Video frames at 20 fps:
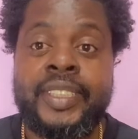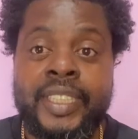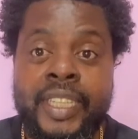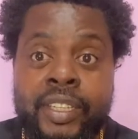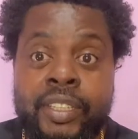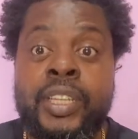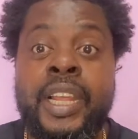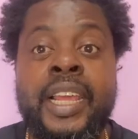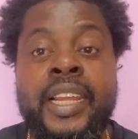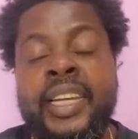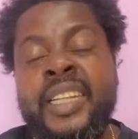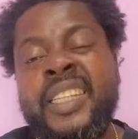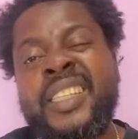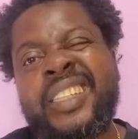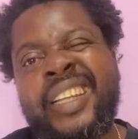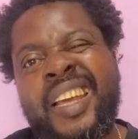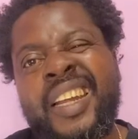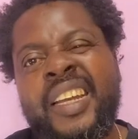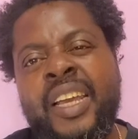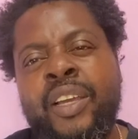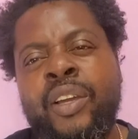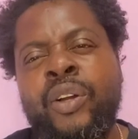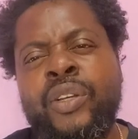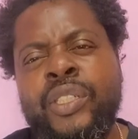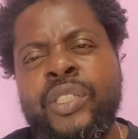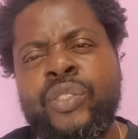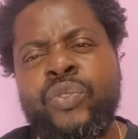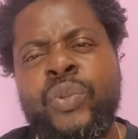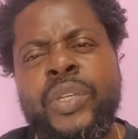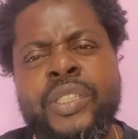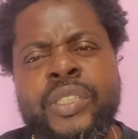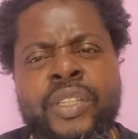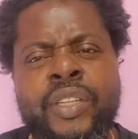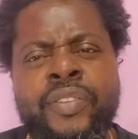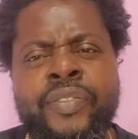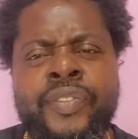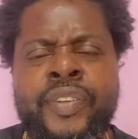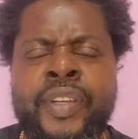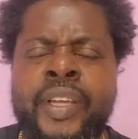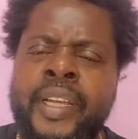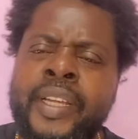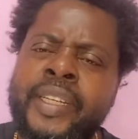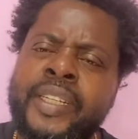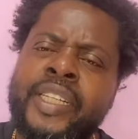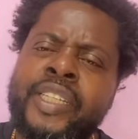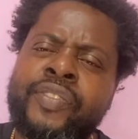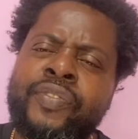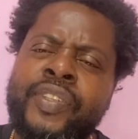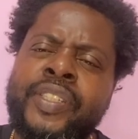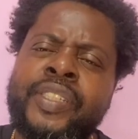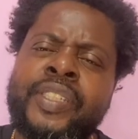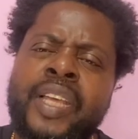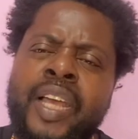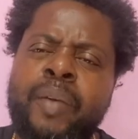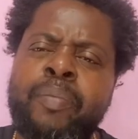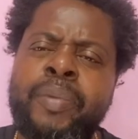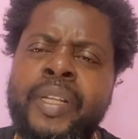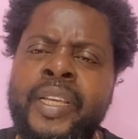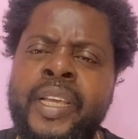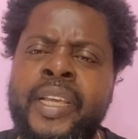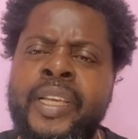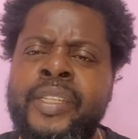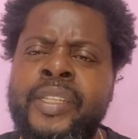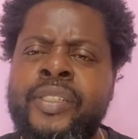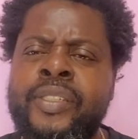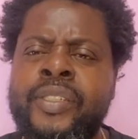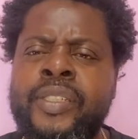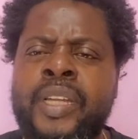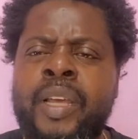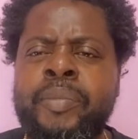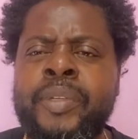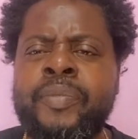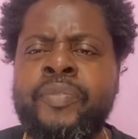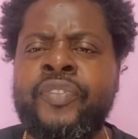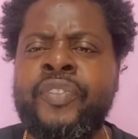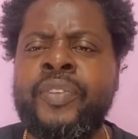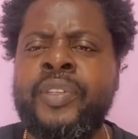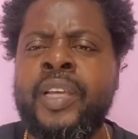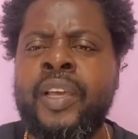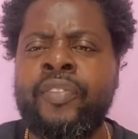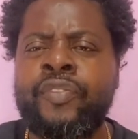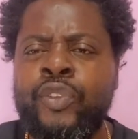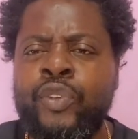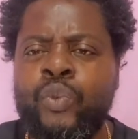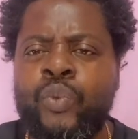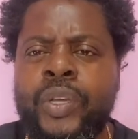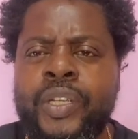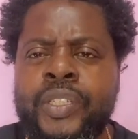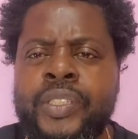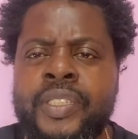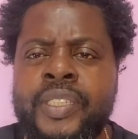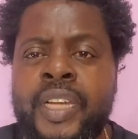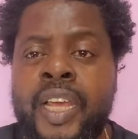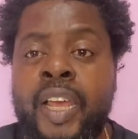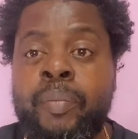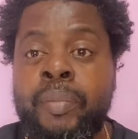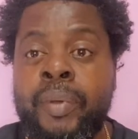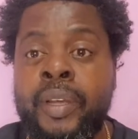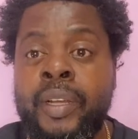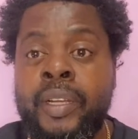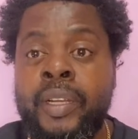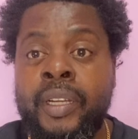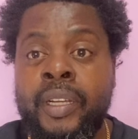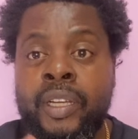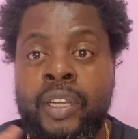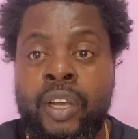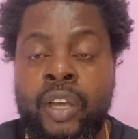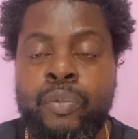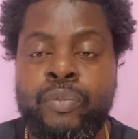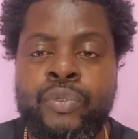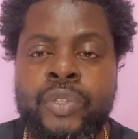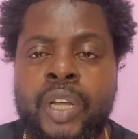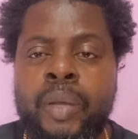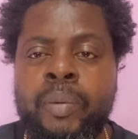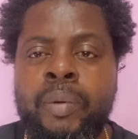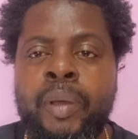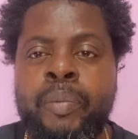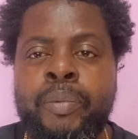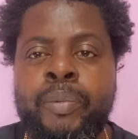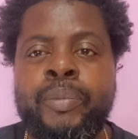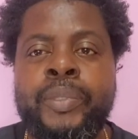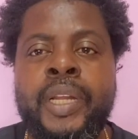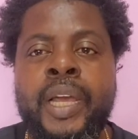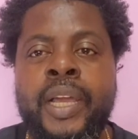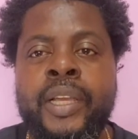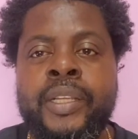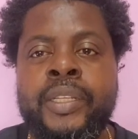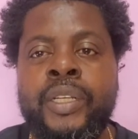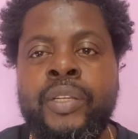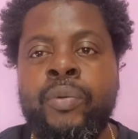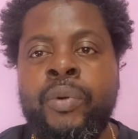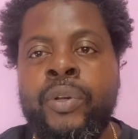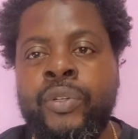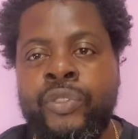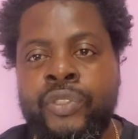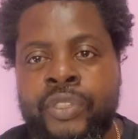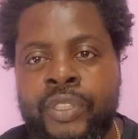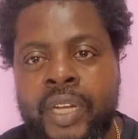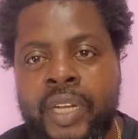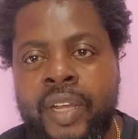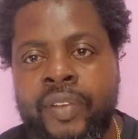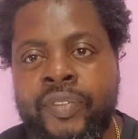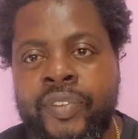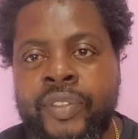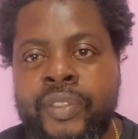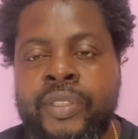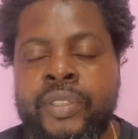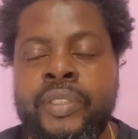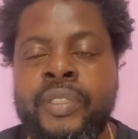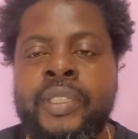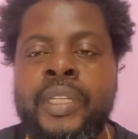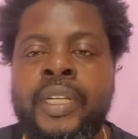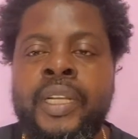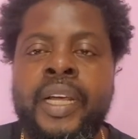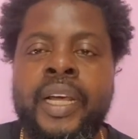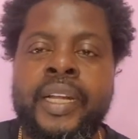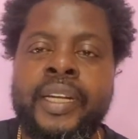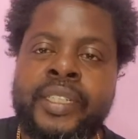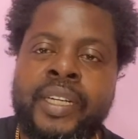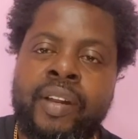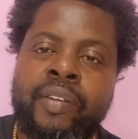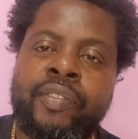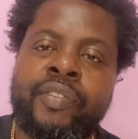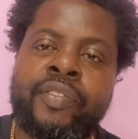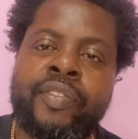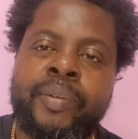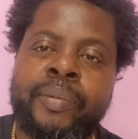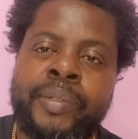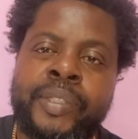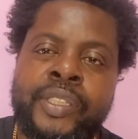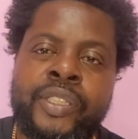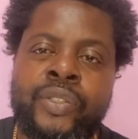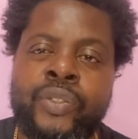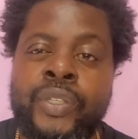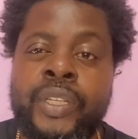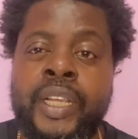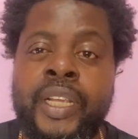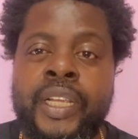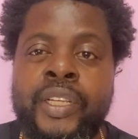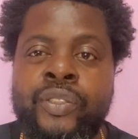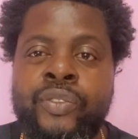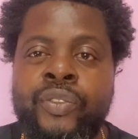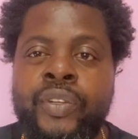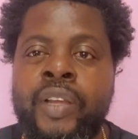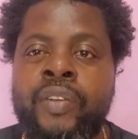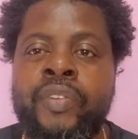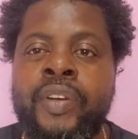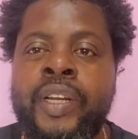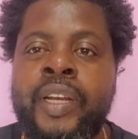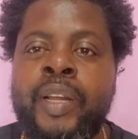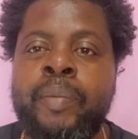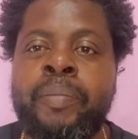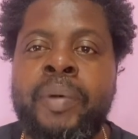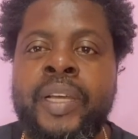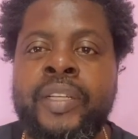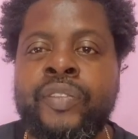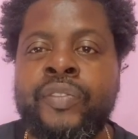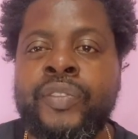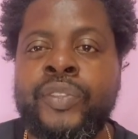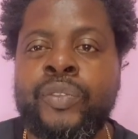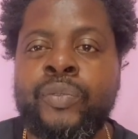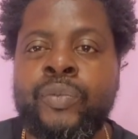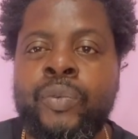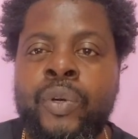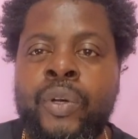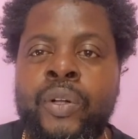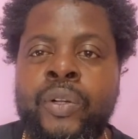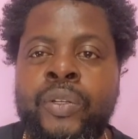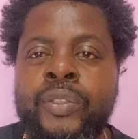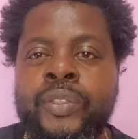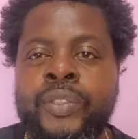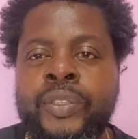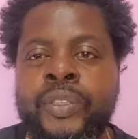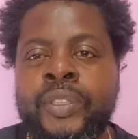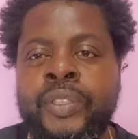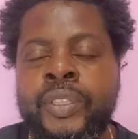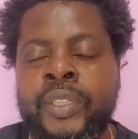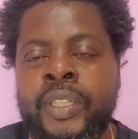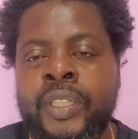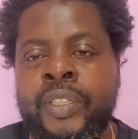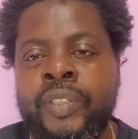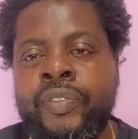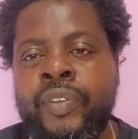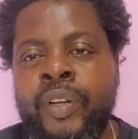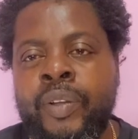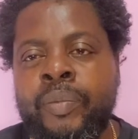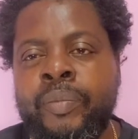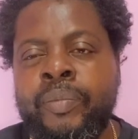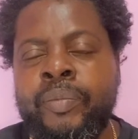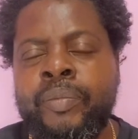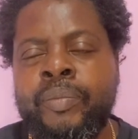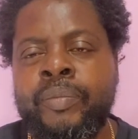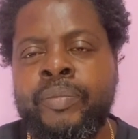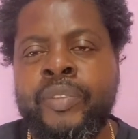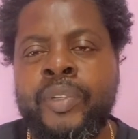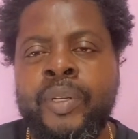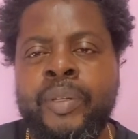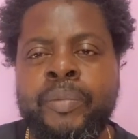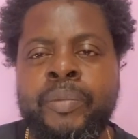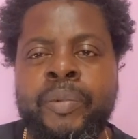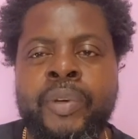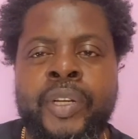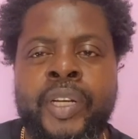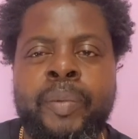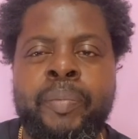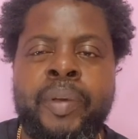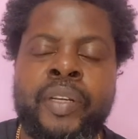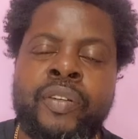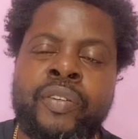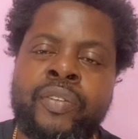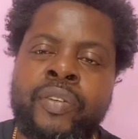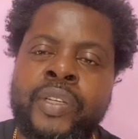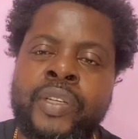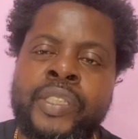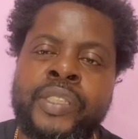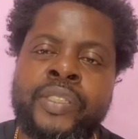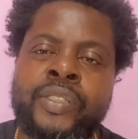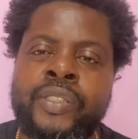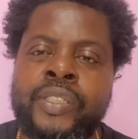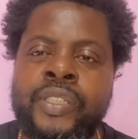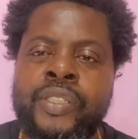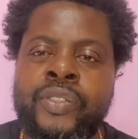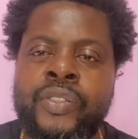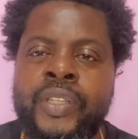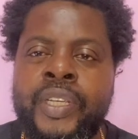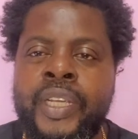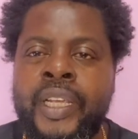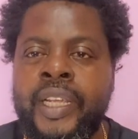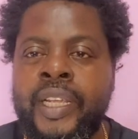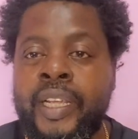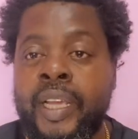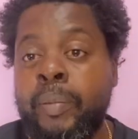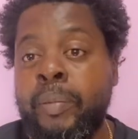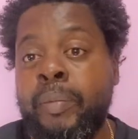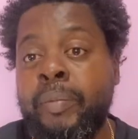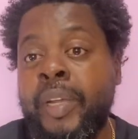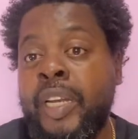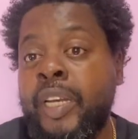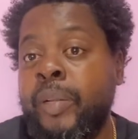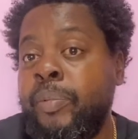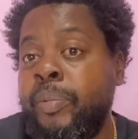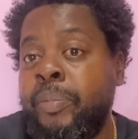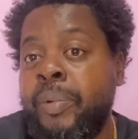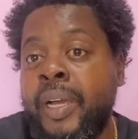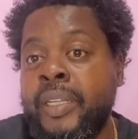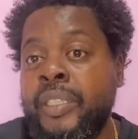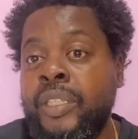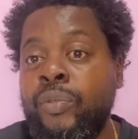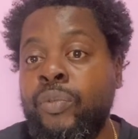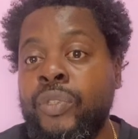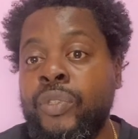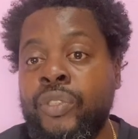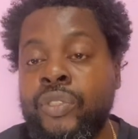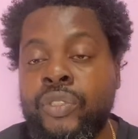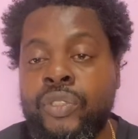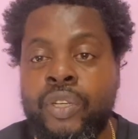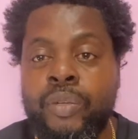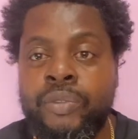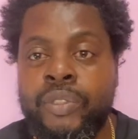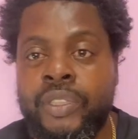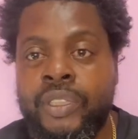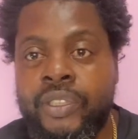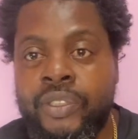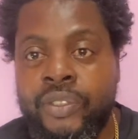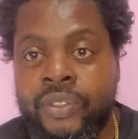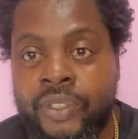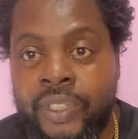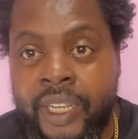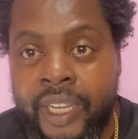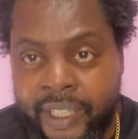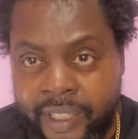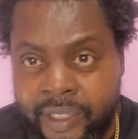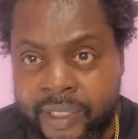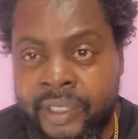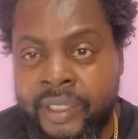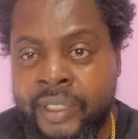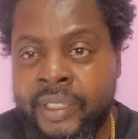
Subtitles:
the continuation of this visa application. I mean, there are a few questions that have come through about people that actually want to travel. And traveling from the UK to every other part of the world, or from other parts of the world into the UK. I mean, many people actually want to come to the UK,